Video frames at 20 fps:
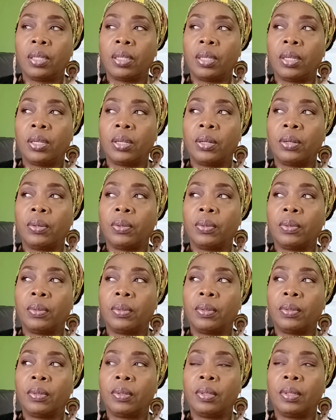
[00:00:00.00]
you know,
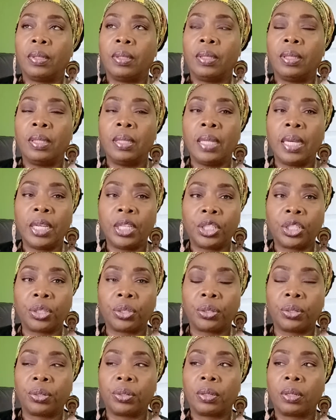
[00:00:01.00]

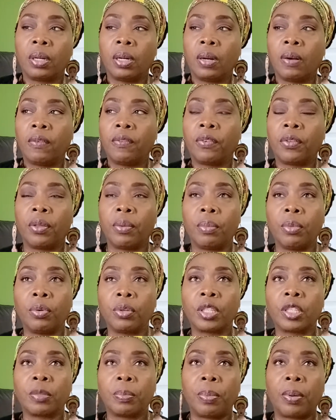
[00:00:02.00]
nature for the
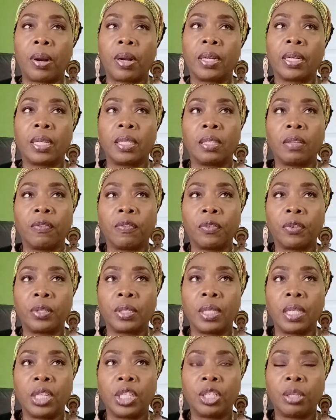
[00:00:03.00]
most part, as the
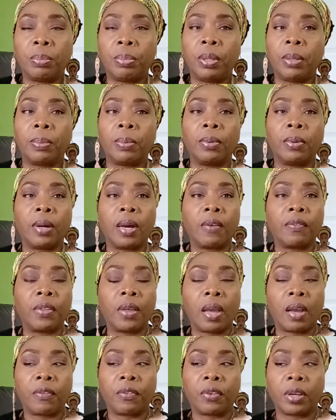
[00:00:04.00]
First Nation people, as
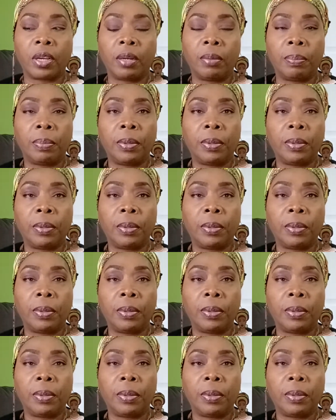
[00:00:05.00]
the African